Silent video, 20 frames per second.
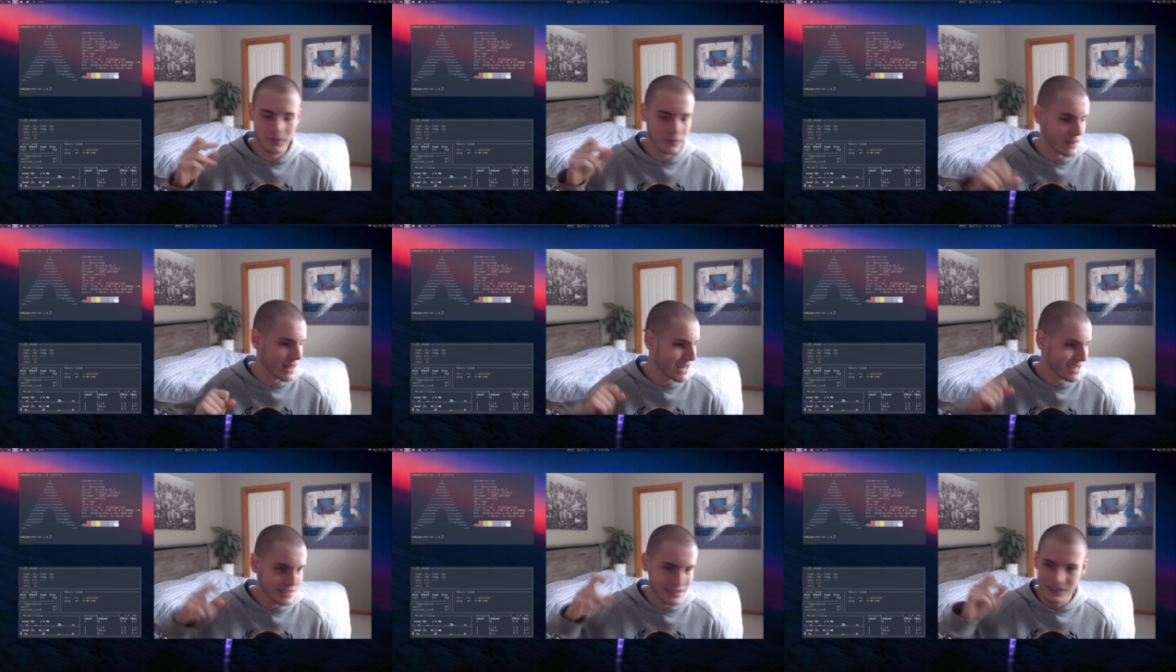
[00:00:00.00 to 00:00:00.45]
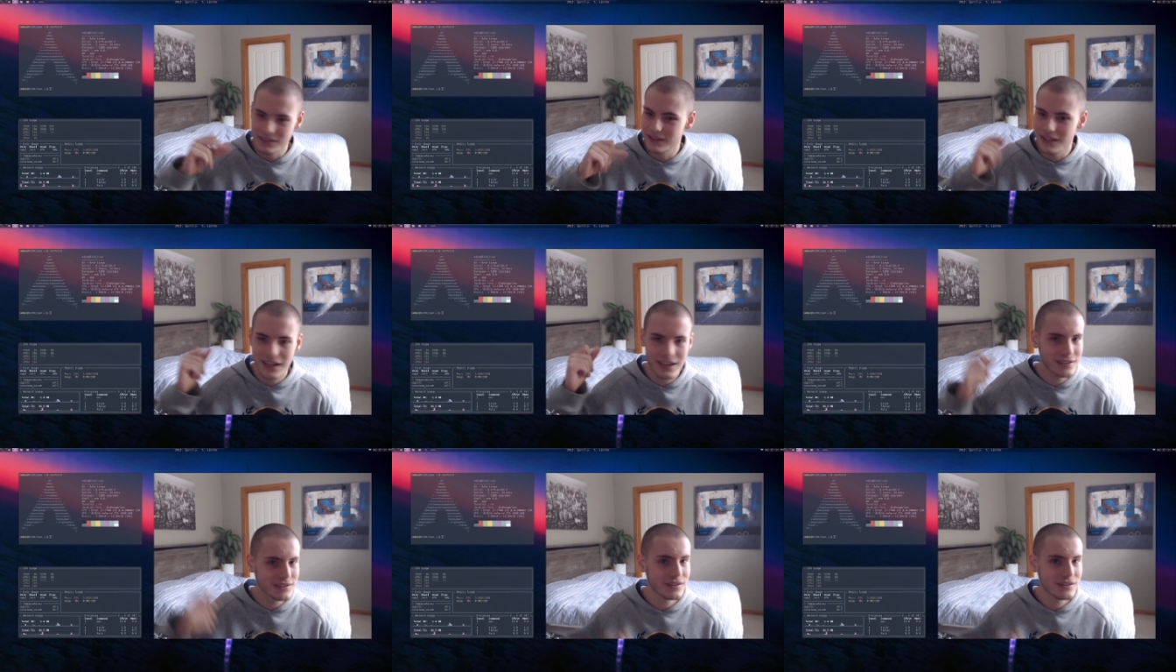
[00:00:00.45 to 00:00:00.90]
next,
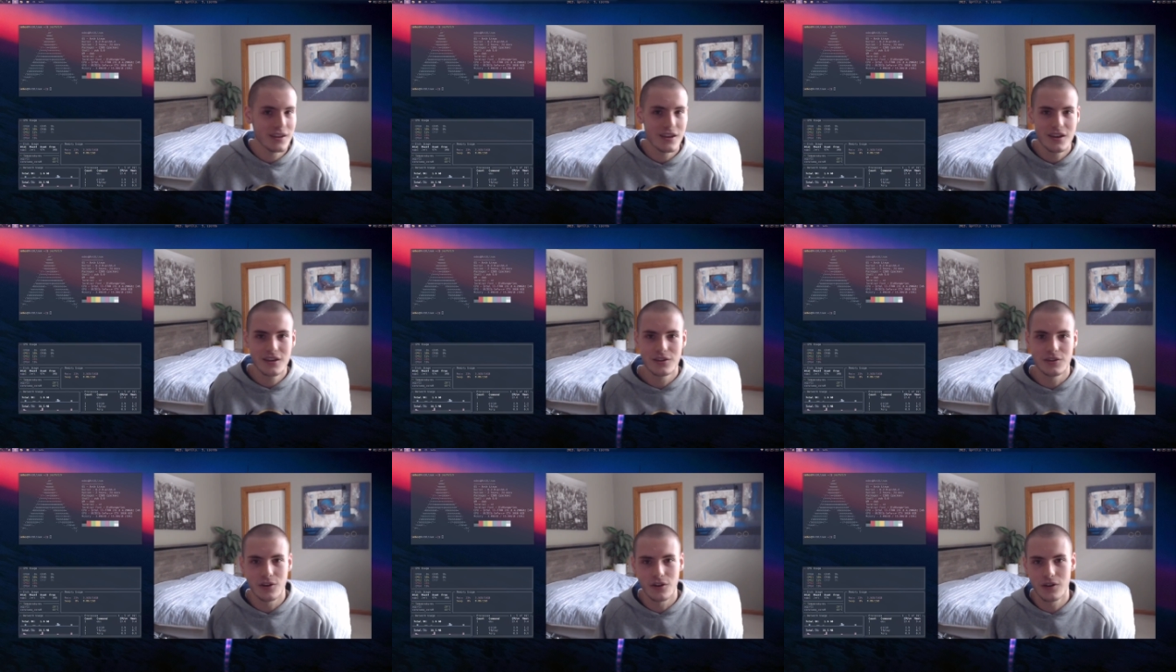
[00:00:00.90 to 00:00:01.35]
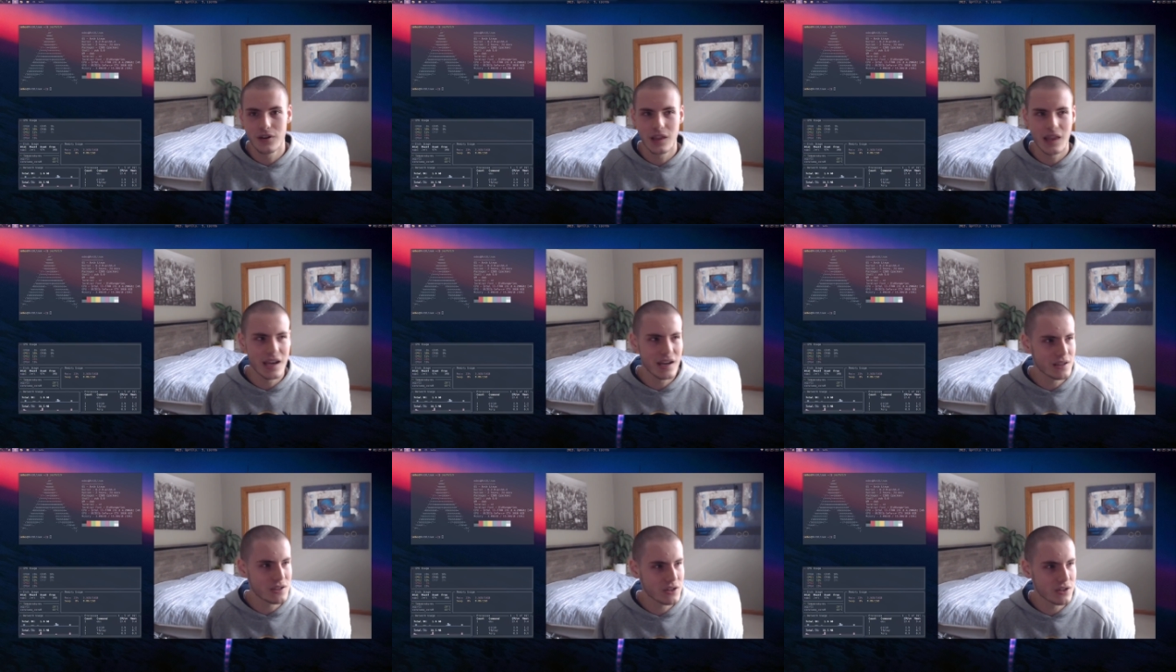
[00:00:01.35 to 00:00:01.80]
next, you know, and
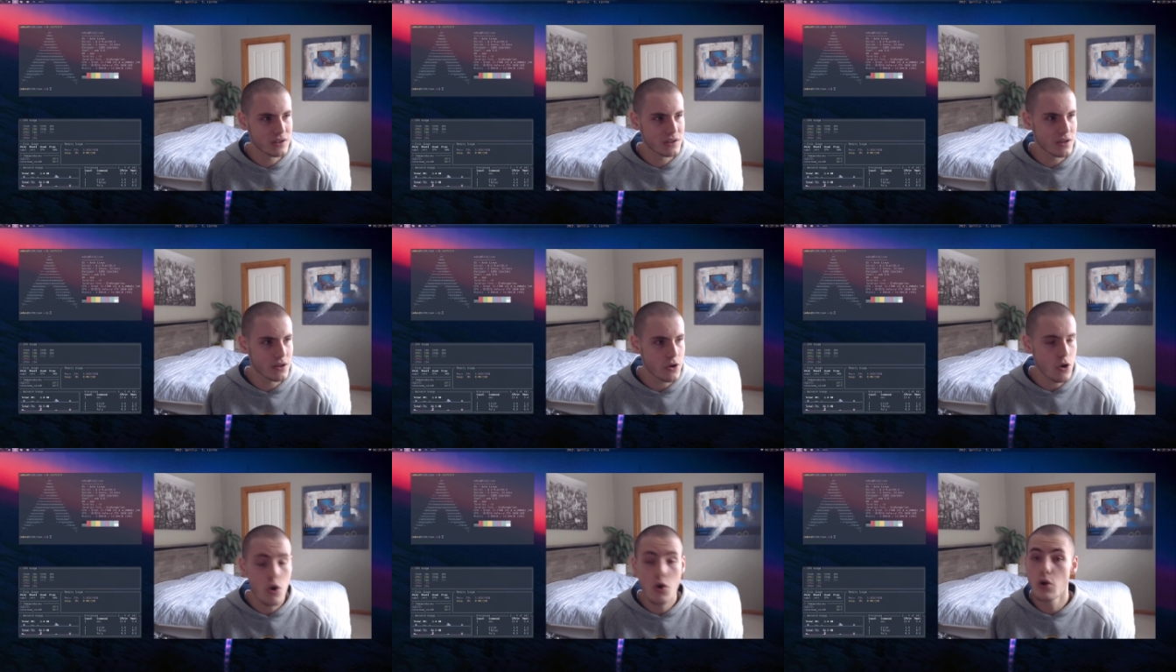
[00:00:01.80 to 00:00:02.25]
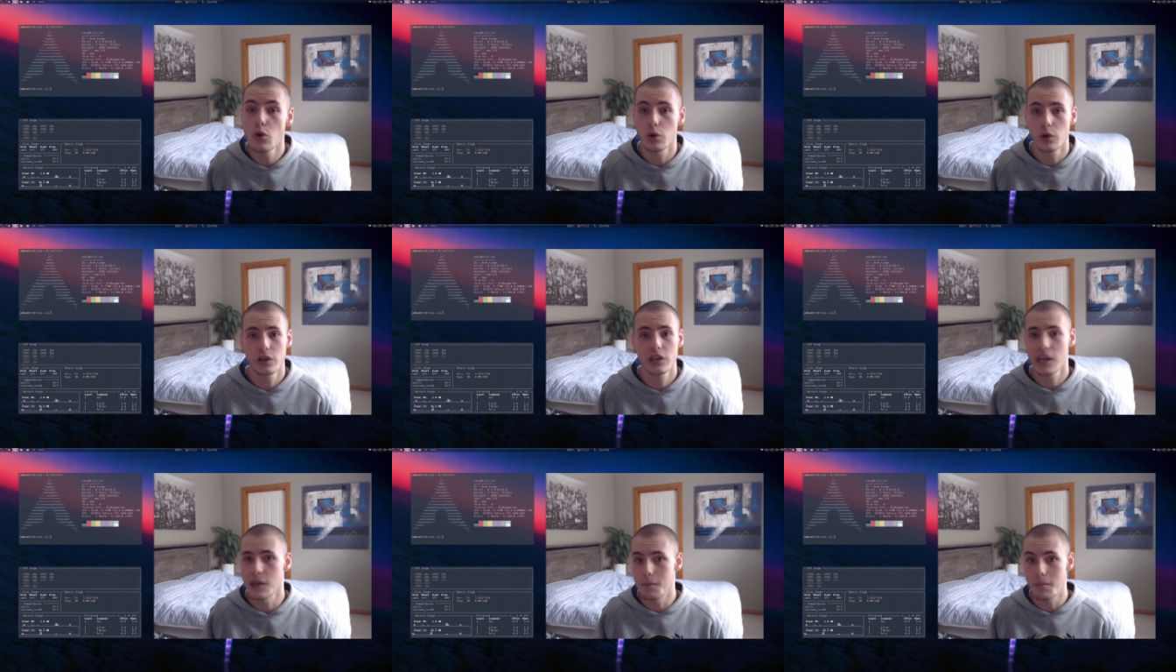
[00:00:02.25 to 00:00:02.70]
then it's just like, oh,
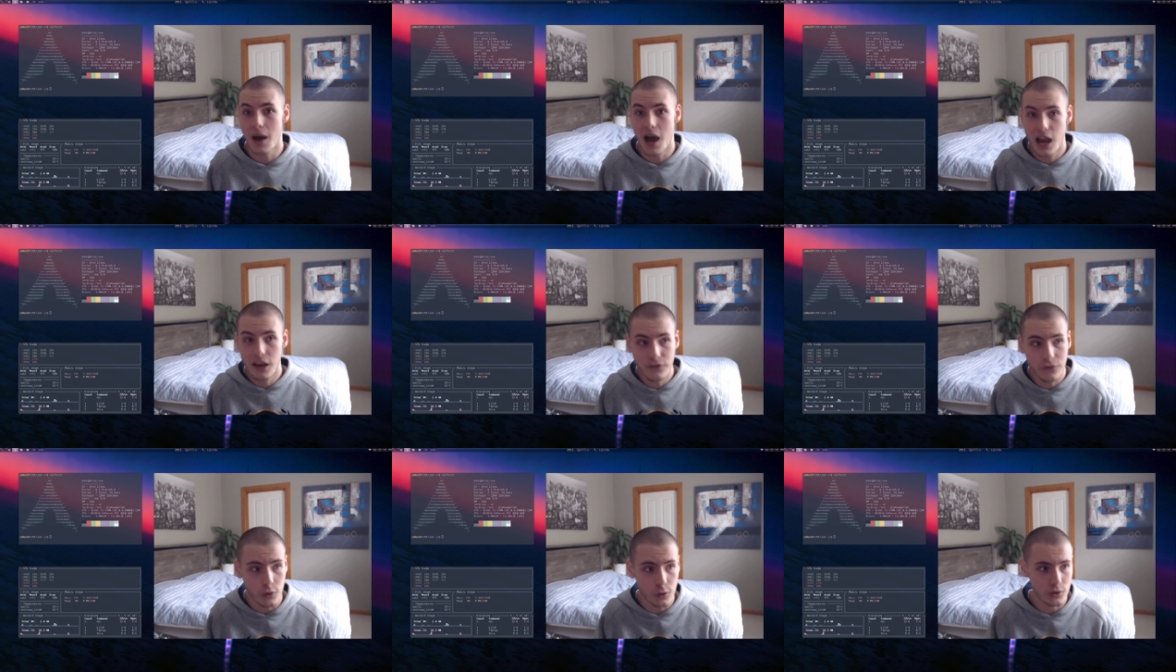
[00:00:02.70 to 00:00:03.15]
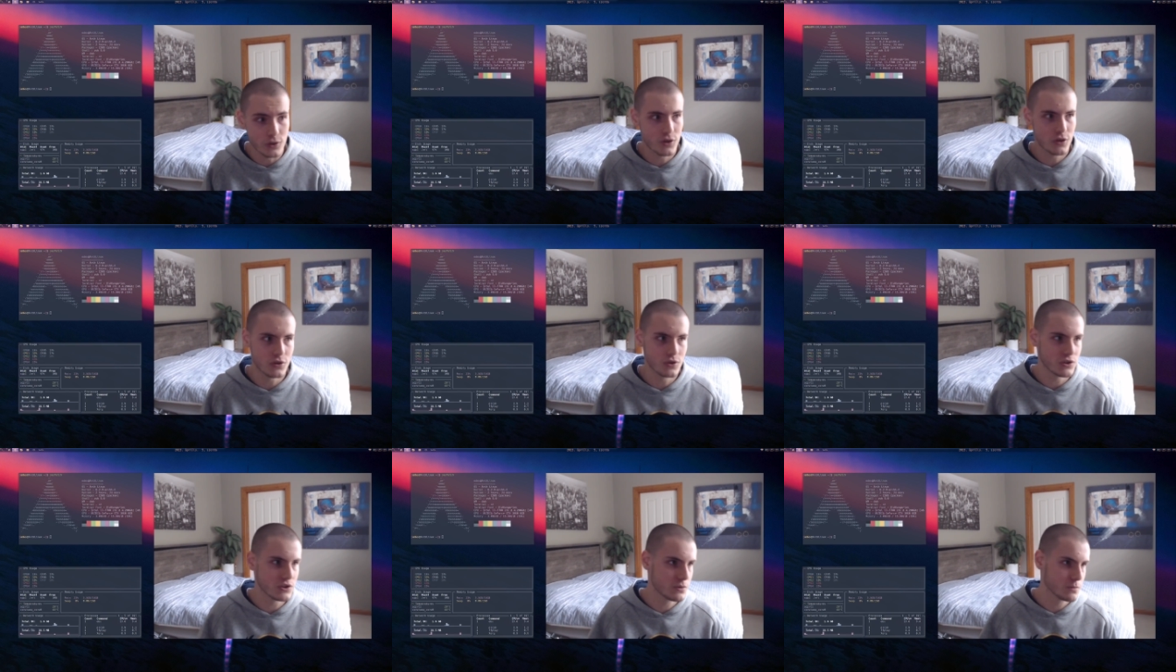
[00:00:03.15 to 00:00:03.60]
okay, Python, you
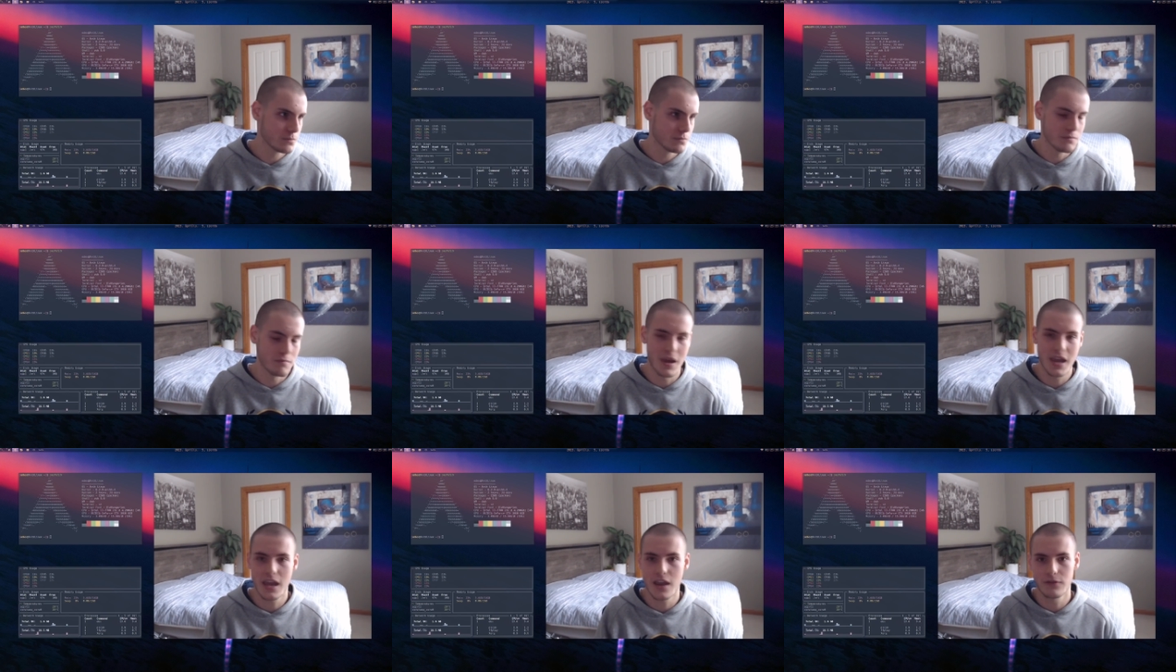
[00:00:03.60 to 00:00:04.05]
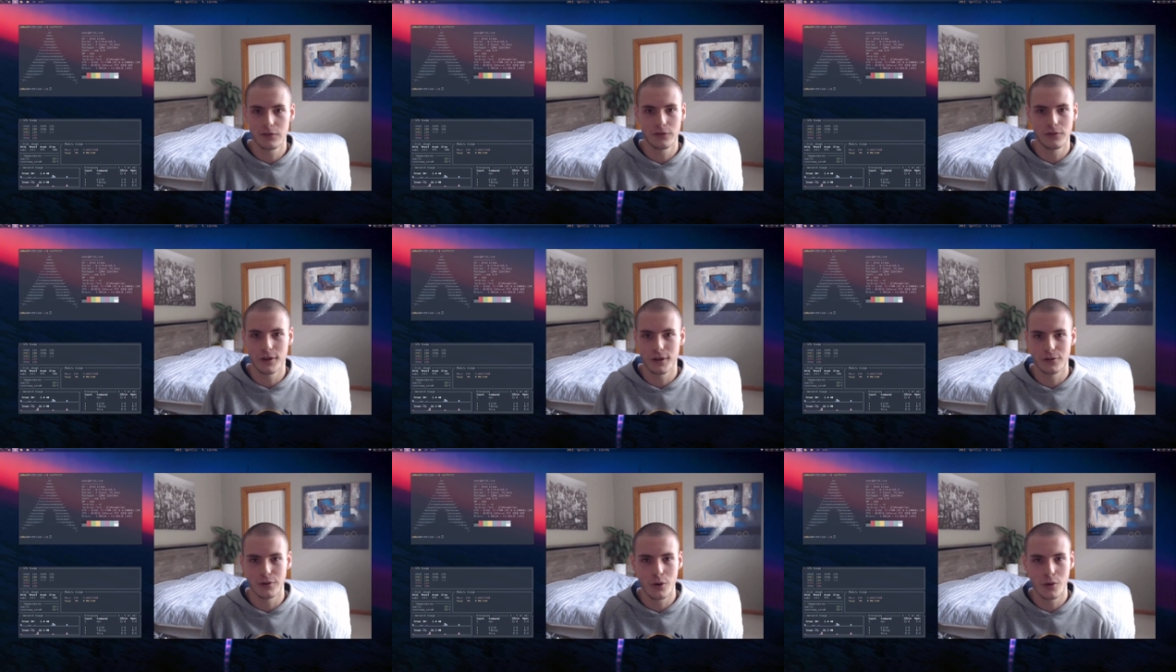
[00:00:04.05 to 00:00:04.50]
can just make
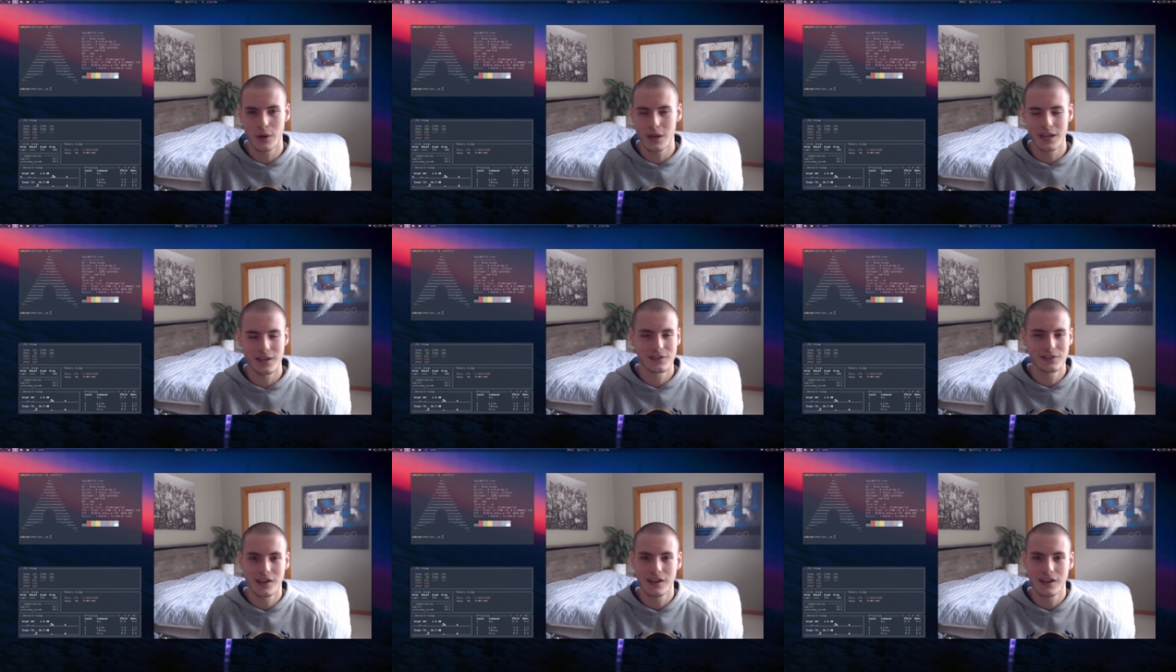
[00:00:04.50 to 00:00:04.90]
everything lowercase.